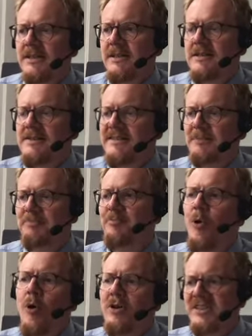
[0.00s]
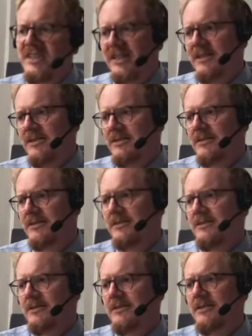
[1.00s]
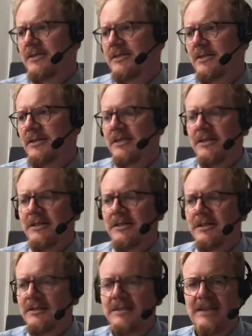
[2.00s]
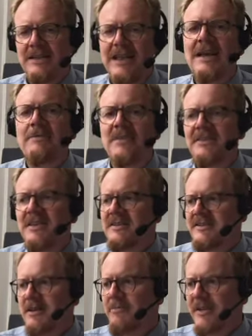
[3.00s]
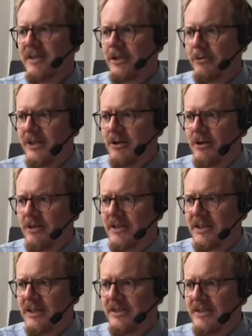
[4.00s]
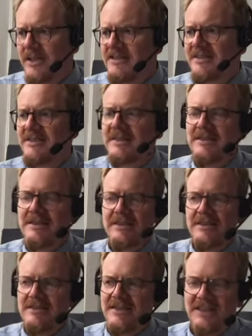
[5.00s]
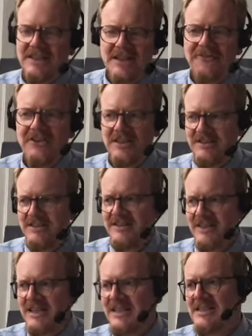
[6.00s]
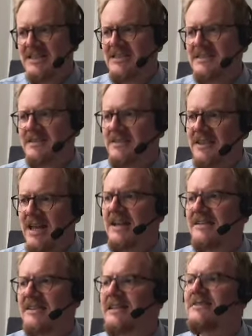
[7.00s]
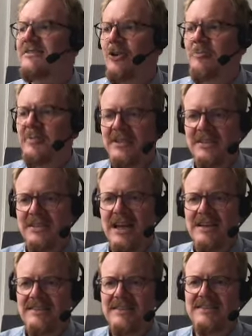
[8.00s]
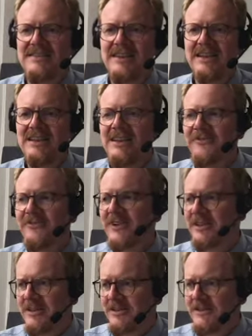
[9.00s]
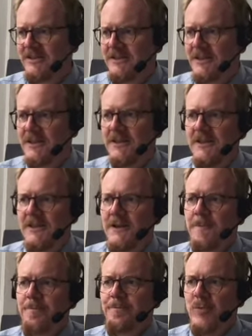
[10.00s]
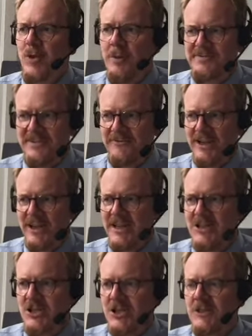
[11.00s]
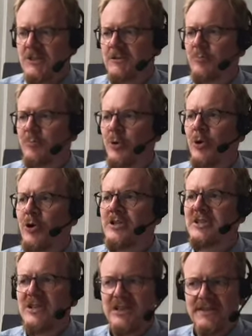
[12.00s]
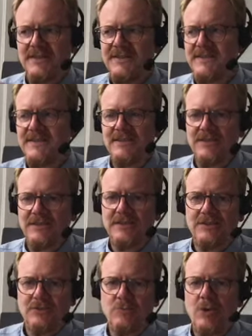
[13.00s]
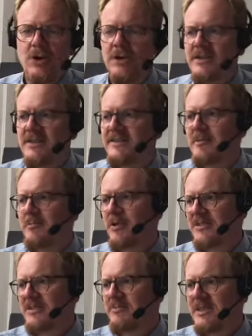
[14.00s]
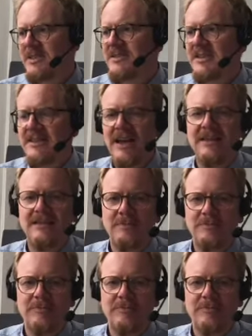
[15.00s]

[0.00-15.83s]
supporting the claim that there's something going on here. There's the significance is then interpreted as a significant observation pointing us towards the possibility that the